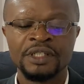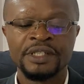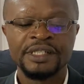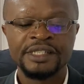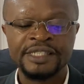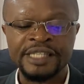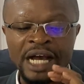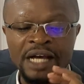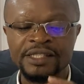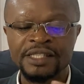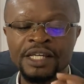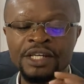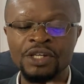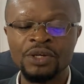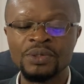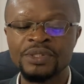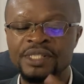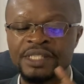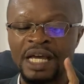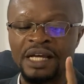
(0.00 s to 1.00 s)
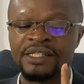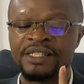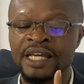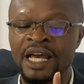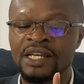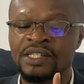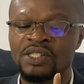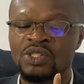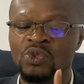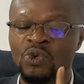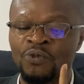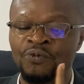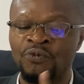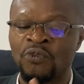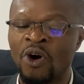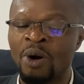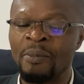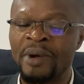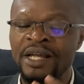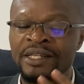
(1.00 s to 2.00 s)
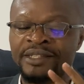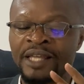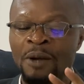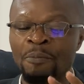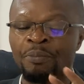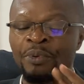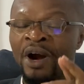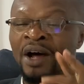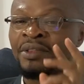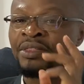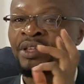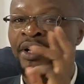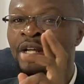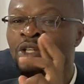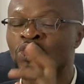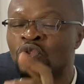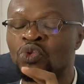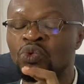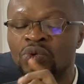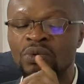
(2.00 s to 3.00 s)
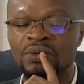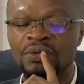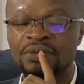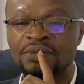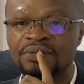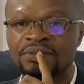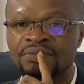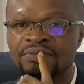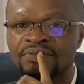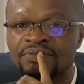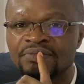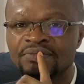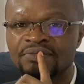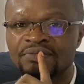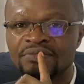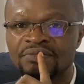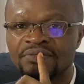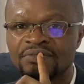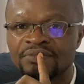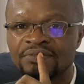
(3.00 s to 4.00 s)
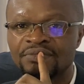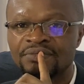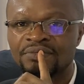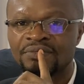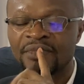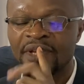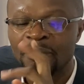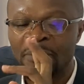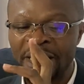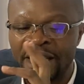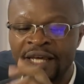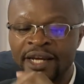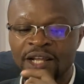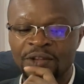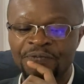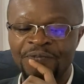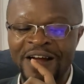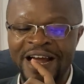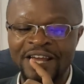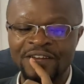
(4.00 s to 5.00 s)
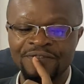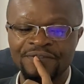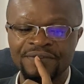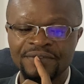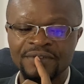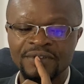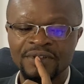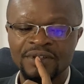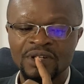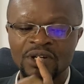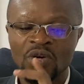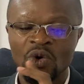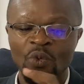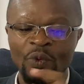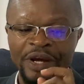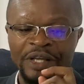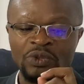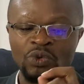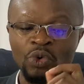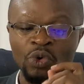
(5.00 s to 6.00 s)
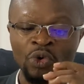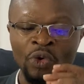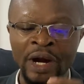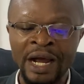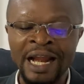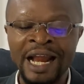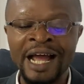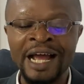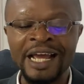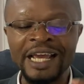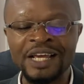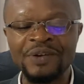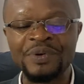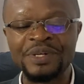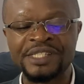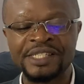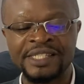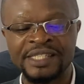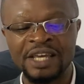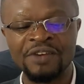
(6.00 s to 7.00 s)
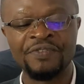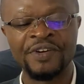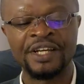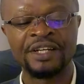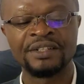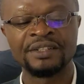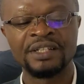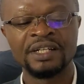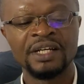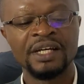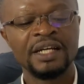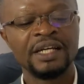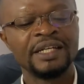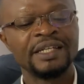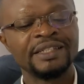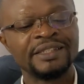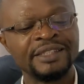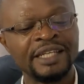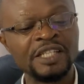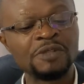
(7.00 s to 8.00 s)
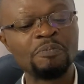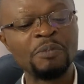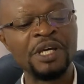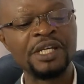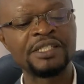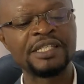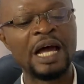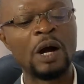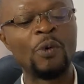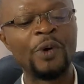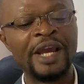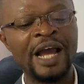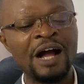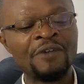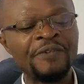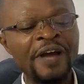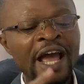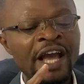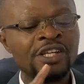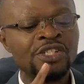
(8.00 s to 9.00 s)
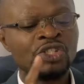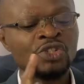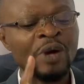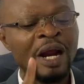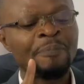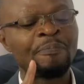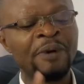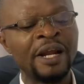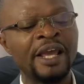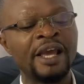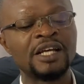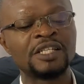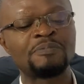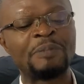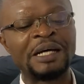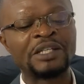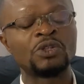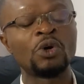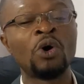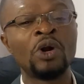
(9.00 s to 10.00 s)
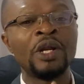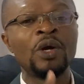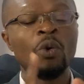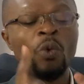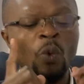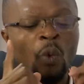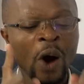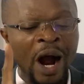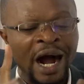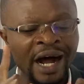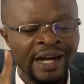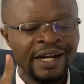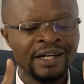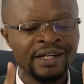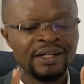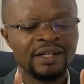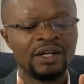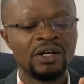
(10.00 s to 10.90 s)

Chelsea used Sanchez to form a temporal 3-2. Making it 5. With Cucurella receiving, this means that we have extra players, but only one